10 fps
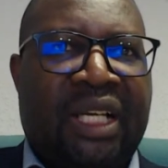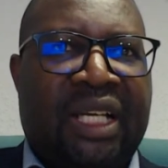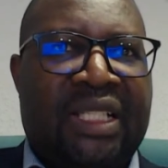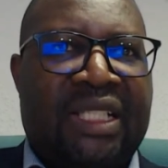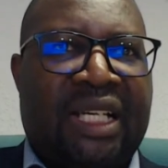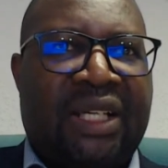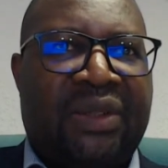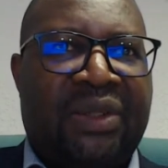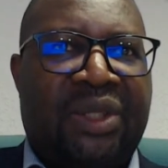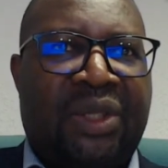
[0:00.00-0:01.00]
As I
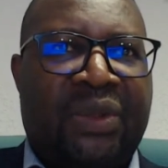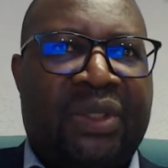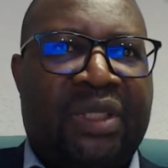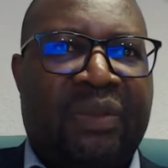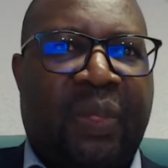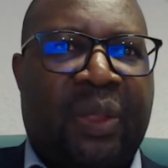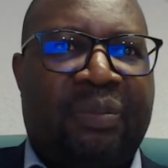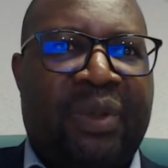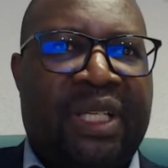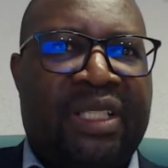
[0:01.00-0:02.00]
conclude,
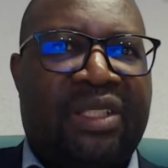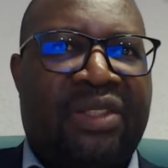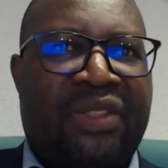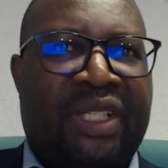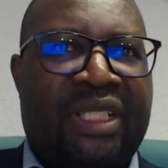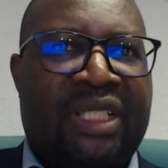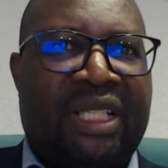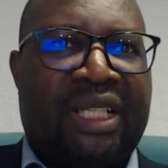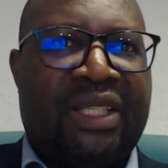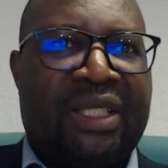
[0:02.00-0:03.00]
please treat
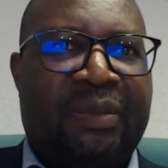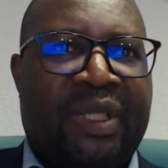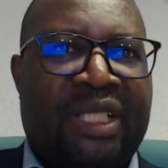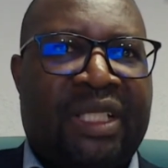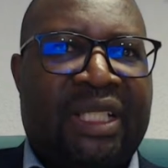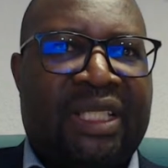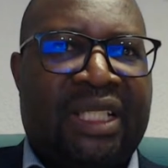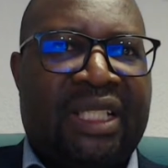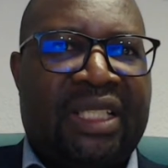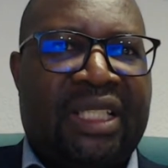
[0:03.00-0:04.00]
this
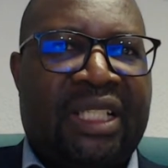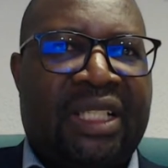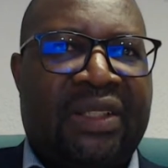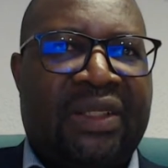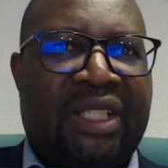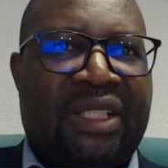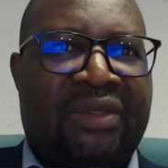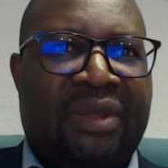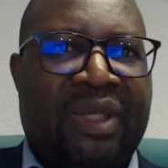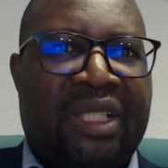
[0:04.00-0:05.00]
presentation as general
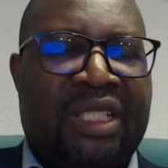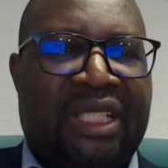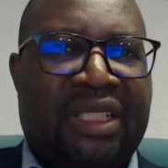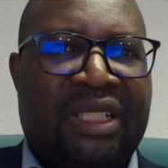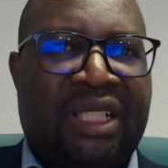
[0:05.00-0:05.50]
information.